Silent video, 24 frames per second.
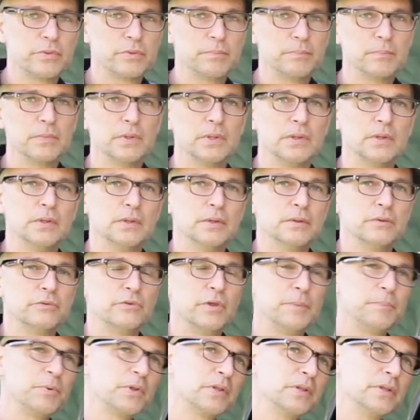with
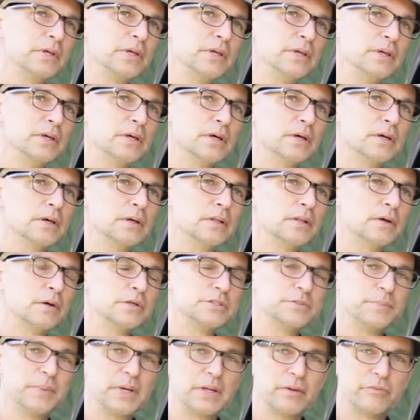typically a
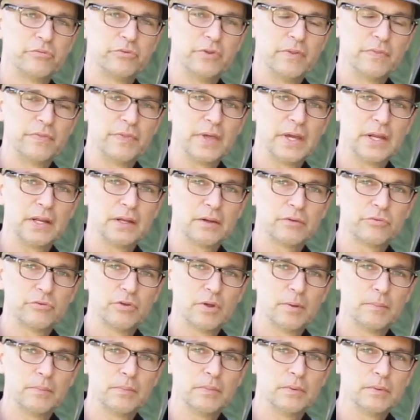large amount of synthetic,
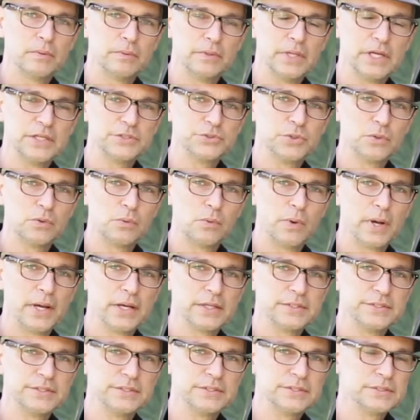some natural
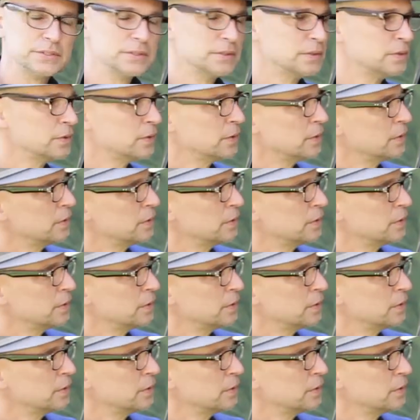waxes,